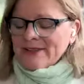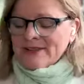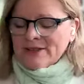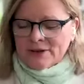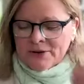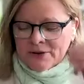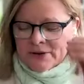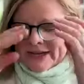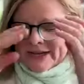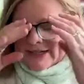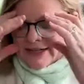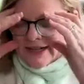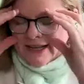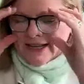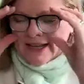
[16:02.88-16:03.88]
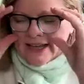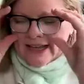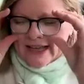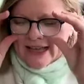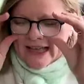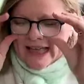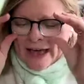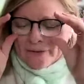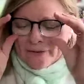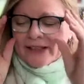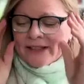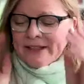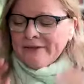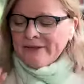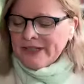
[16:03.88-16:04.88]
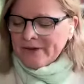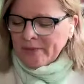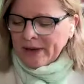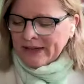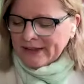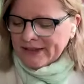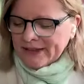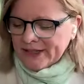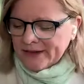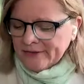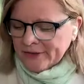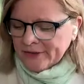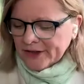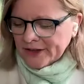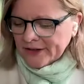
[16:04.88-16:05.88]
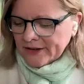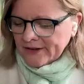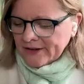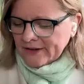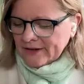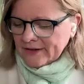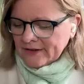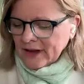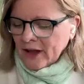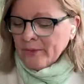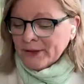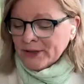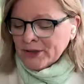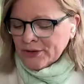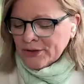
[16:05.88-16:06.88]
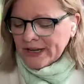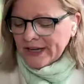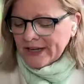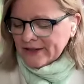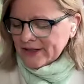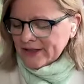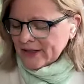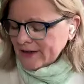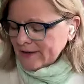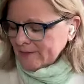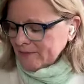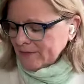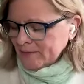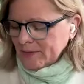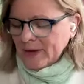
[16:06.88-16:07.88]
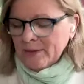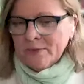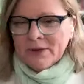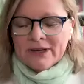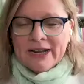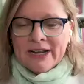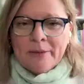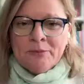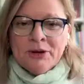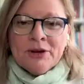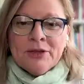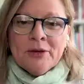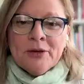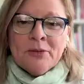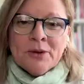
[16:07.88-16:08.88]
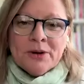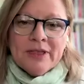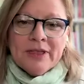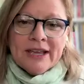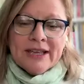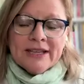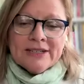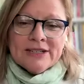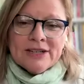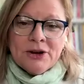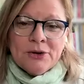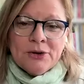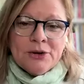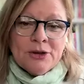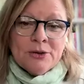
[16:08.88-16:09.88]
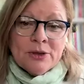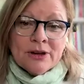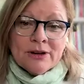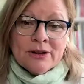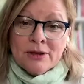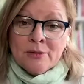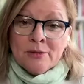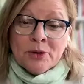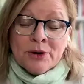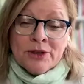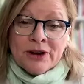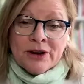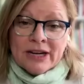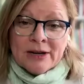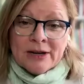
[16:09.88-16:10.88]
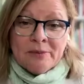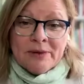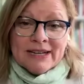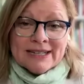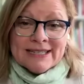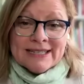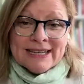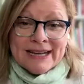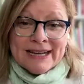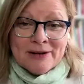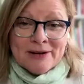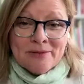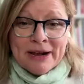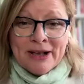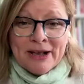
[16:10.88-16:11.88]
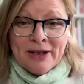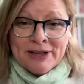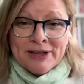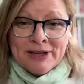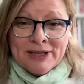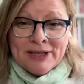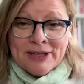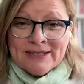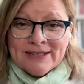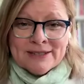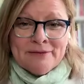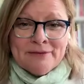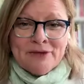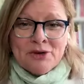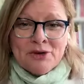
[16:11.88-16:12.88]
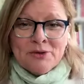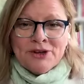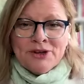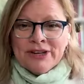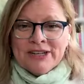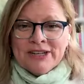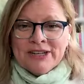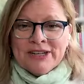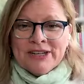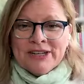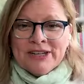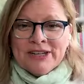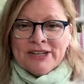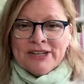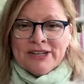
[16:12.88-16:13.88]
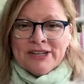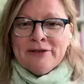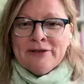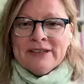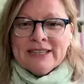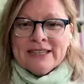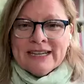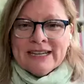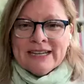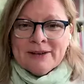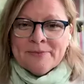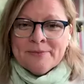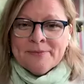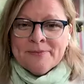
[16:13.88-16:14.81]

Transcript: That's so great. Having lived in Pendleton for almost 3 years, the people in Heppner, the more they get to know you, the more they're going to be excited by all these pieces of you and your history. I have a feeling.